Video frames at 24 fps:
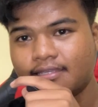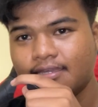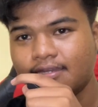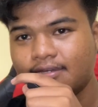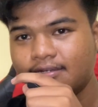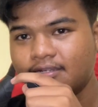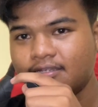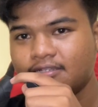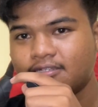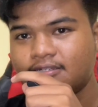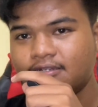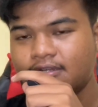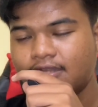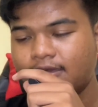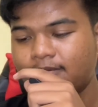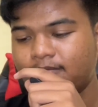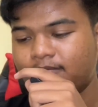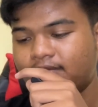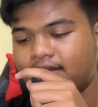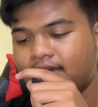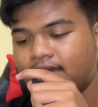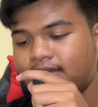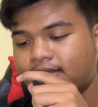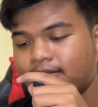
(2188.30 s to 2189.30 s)
English
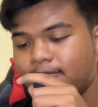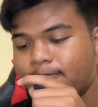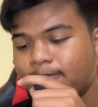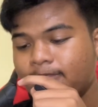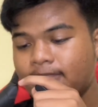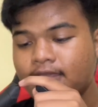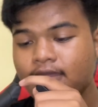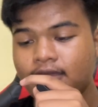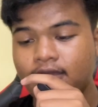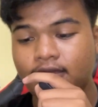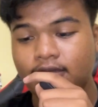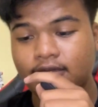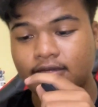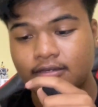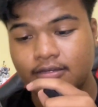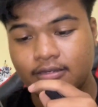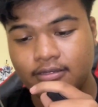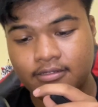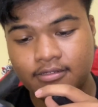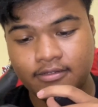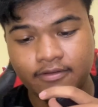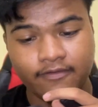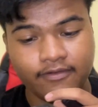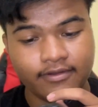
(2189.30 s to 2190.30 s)
name, right?
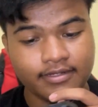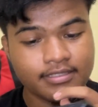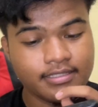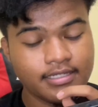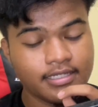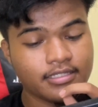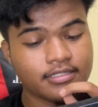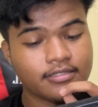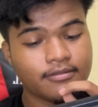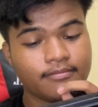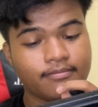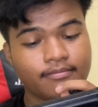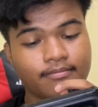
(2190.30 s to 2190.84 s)
6.